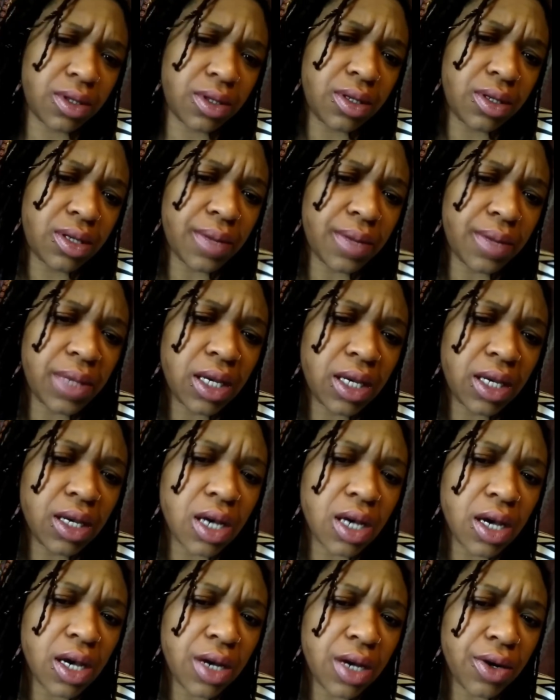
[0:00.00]
something
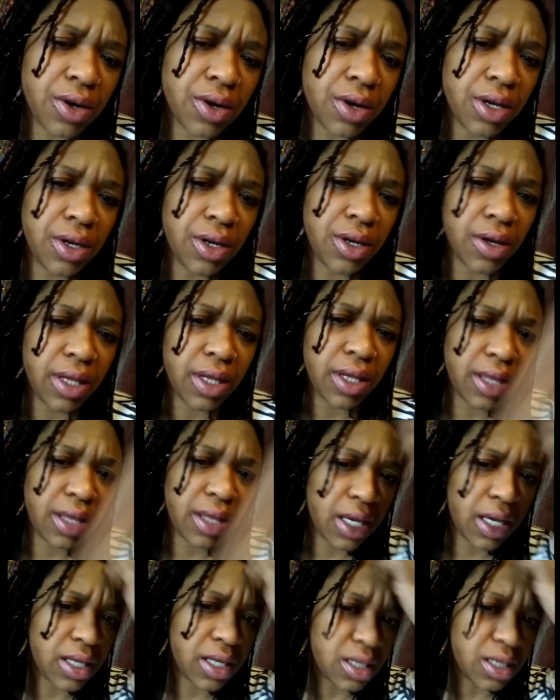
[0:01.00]
good, or, you know, they
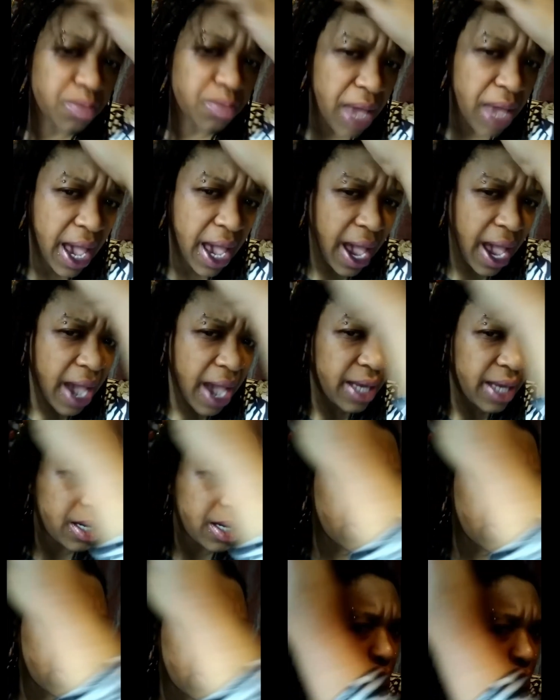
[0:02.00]
think it's bad and,
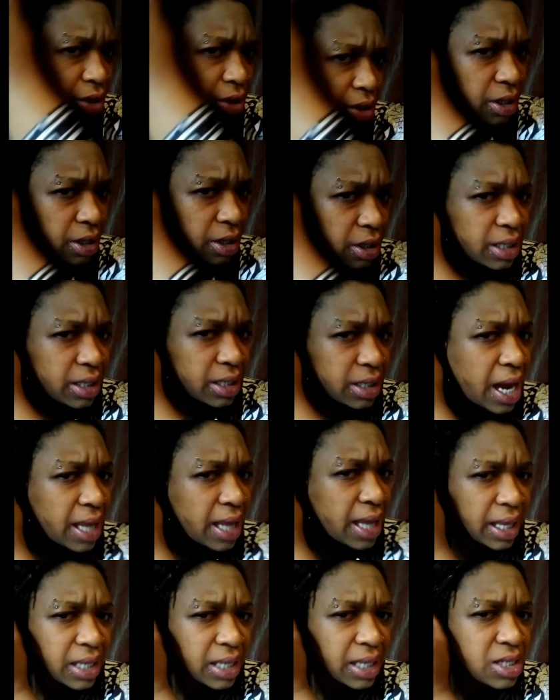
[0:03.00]
oh, you're gonna die.
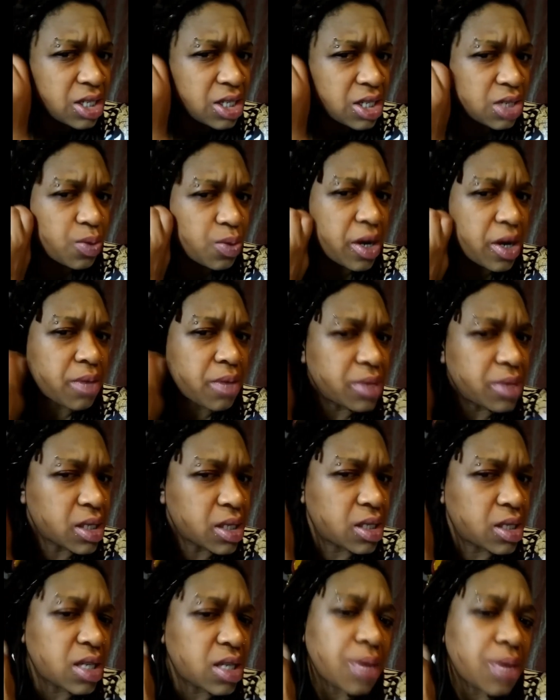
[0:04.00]
Like, it's just weird
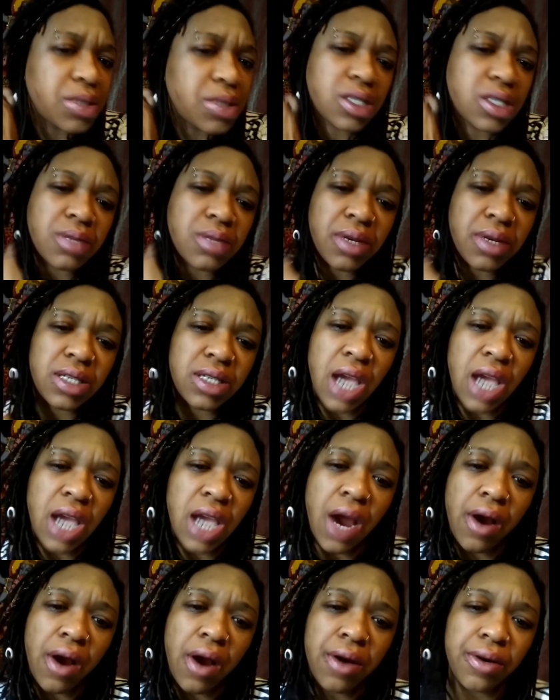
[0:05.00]
misconceptions about
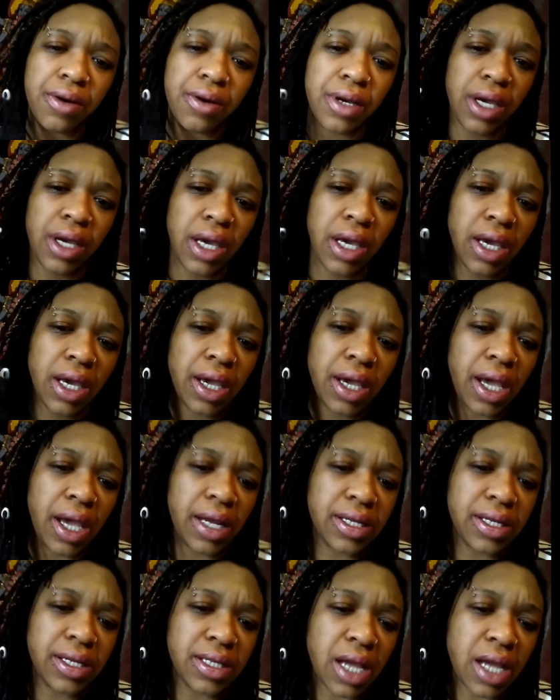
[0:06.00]
tarot,
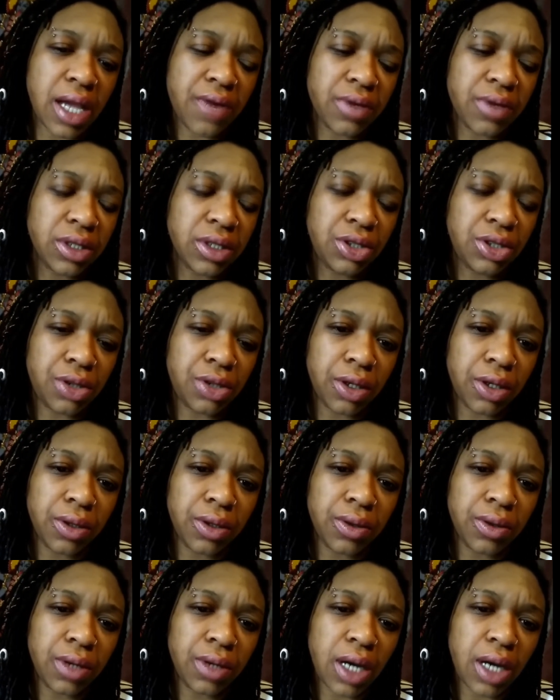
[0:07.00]
and it's not really
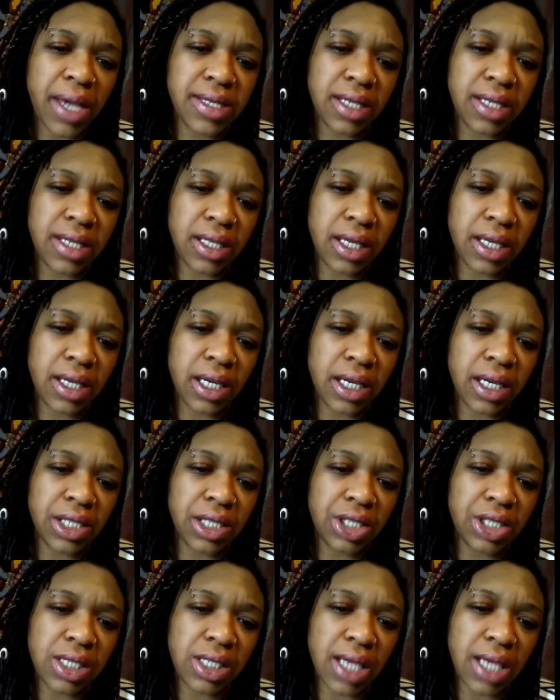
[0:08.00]
true. Basically, it
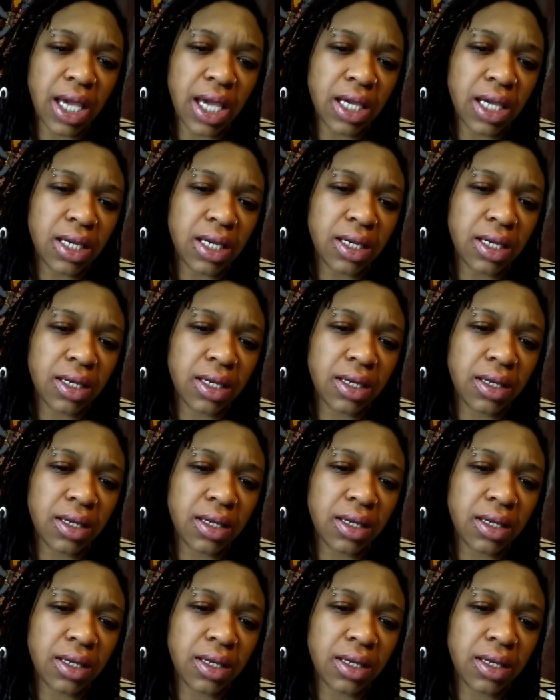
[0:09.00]
should take